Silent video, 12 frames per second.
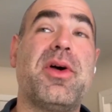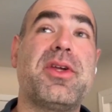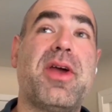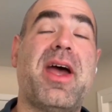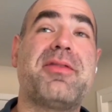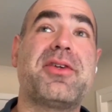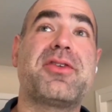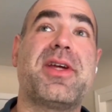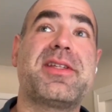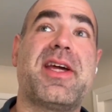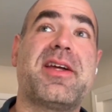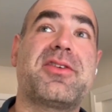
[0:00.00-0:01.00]
Well, you have your
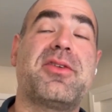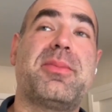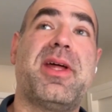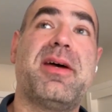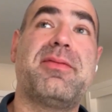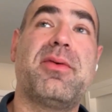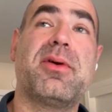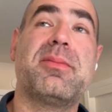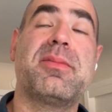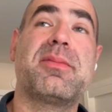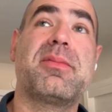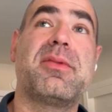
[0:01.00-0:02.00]
transactional
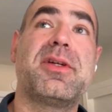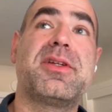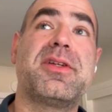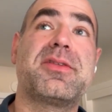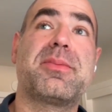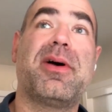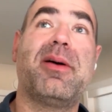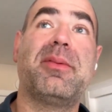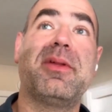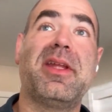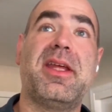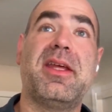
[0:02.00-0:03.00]
platform, which is
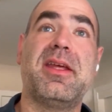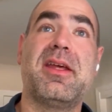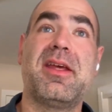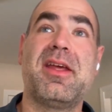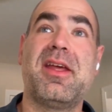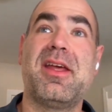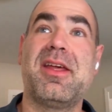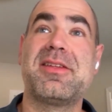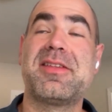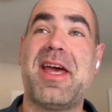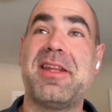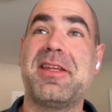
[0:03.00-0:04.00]
probably,
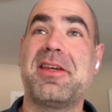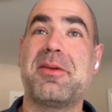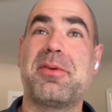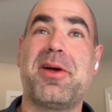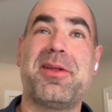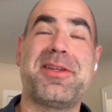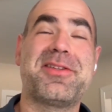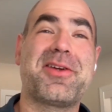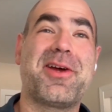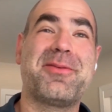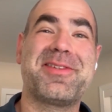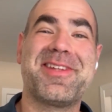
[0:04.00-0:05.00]
sadly, going to probably
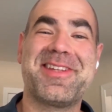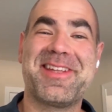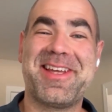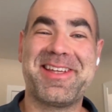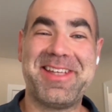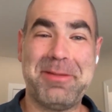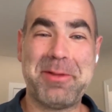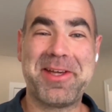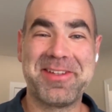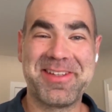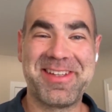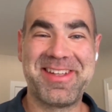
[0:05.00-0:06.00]
start with something like
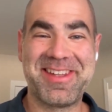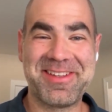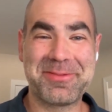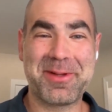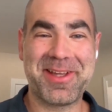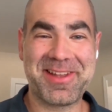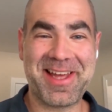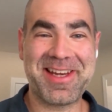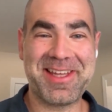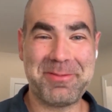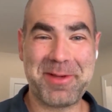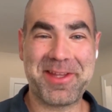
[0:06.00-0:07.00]
email. There's probably a
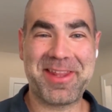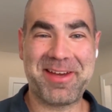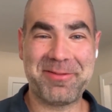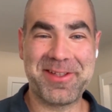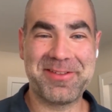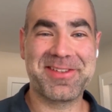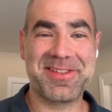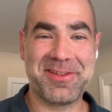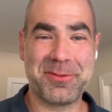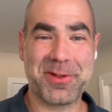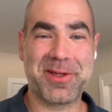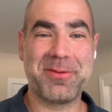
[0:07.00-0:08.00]
lot of email that we are
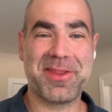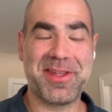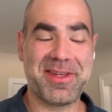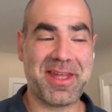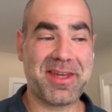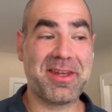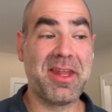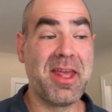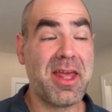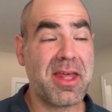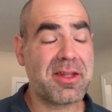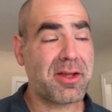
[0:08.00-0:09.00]
still working with. And then
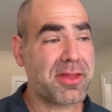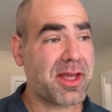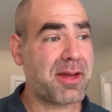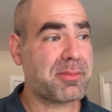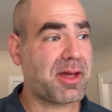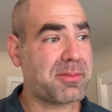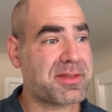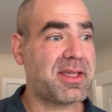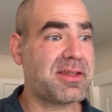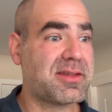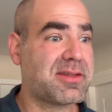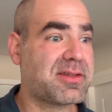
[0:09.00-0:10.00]
the other thing I'm
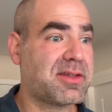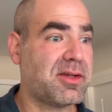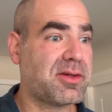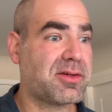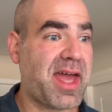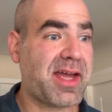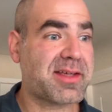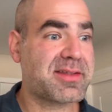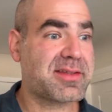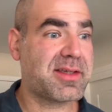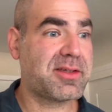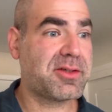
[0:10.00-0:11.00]
seeing is your
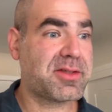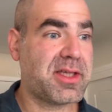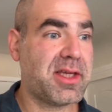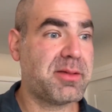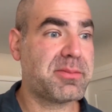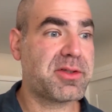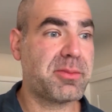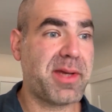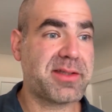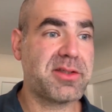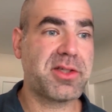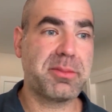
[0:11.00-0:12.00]
Slacks and your Teams, your
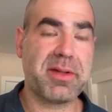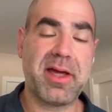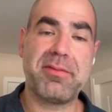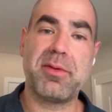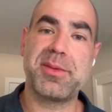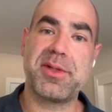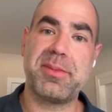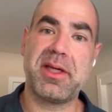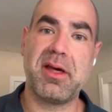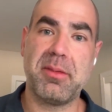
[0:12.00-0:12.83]
messaging platforms are